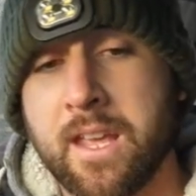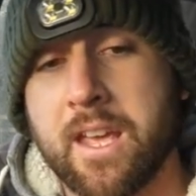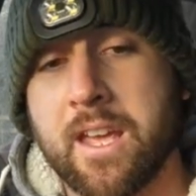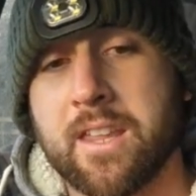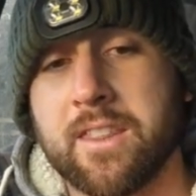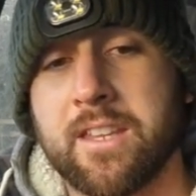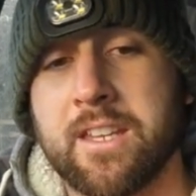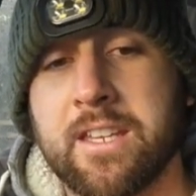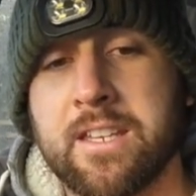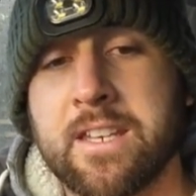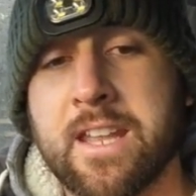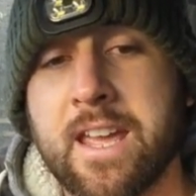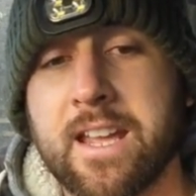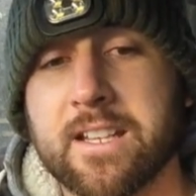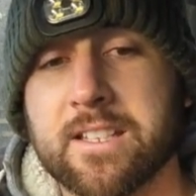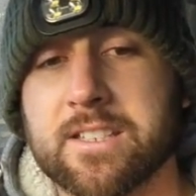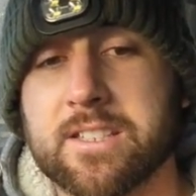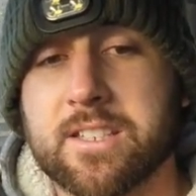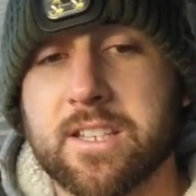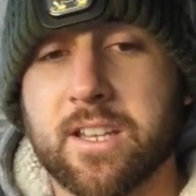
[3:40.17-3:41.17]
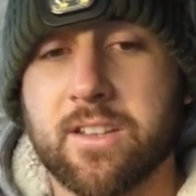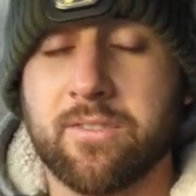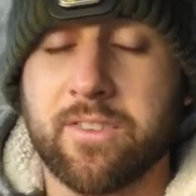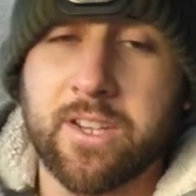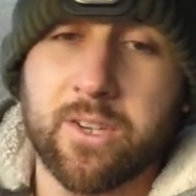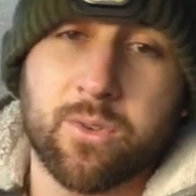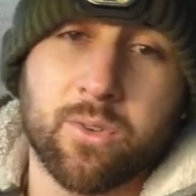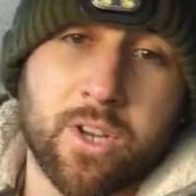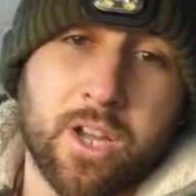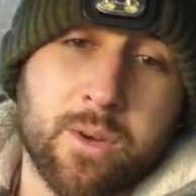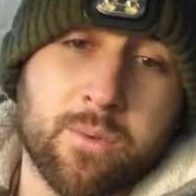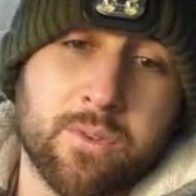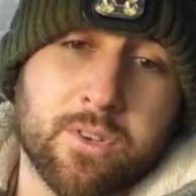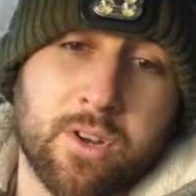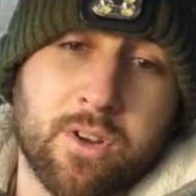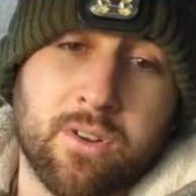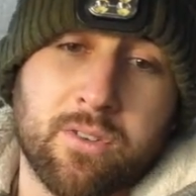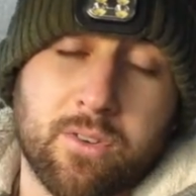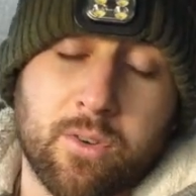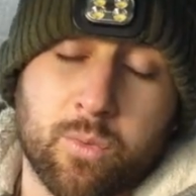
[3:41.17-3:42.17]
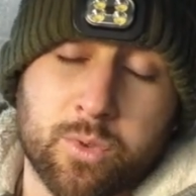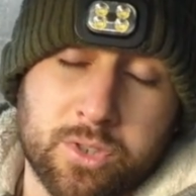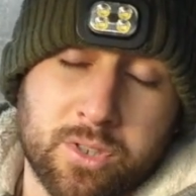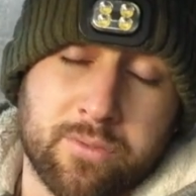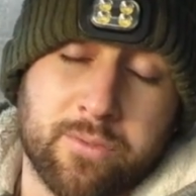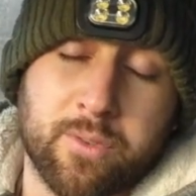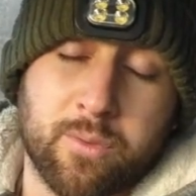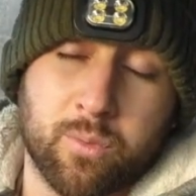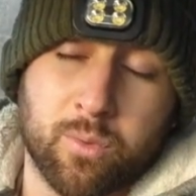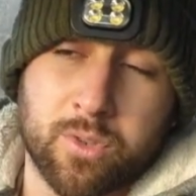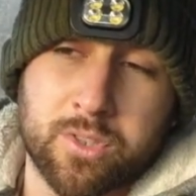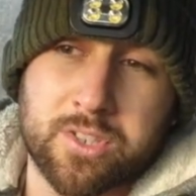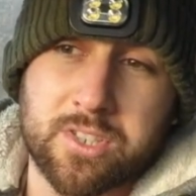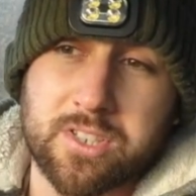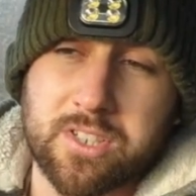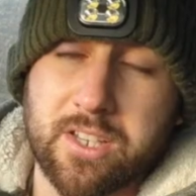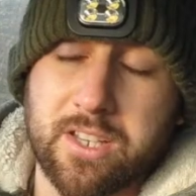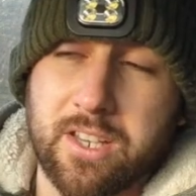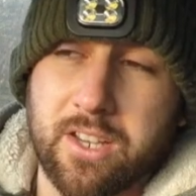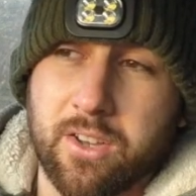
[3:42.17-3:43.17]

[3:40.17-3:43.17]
The next vehicle I was offered was,